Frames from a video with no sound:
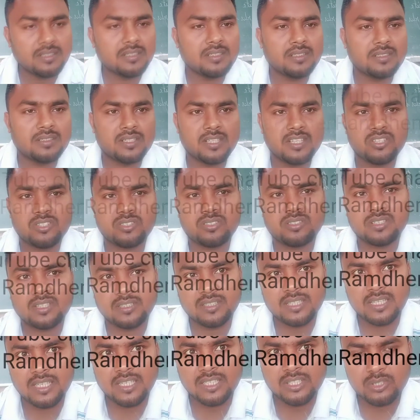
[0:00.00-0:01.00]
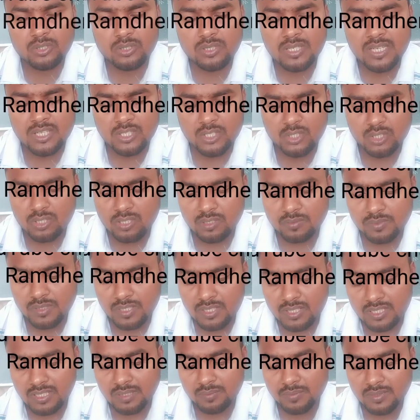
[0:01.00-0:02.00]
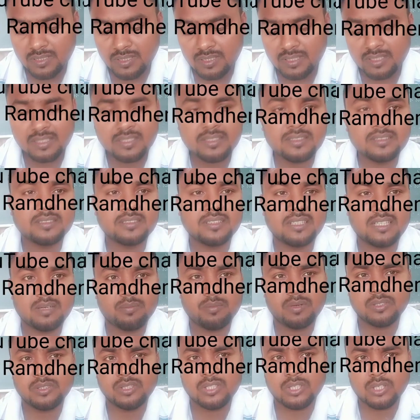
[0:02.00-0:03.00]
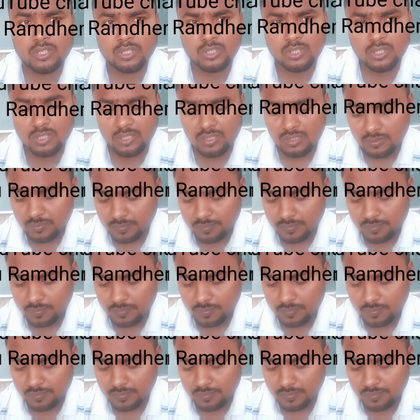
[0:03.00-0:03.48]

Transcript: just the introduction of this chapter, about the author,